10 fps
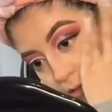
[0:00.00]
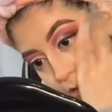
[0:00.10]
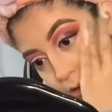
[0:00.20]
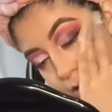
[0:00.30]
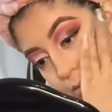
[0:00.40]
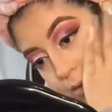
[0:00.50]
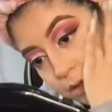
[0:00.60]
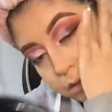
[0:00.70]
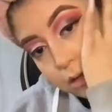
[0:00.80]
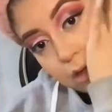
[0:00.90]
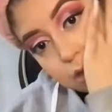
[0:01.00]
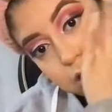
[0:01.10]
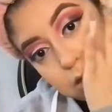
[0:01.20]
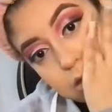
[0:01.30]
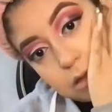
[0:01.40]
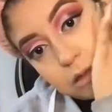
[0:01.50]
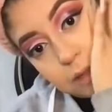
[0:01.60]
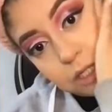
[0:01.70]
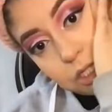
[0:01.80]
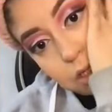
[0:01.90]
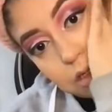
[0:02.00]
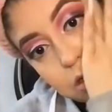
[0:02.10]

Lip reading: I didn't put a lot on my cheek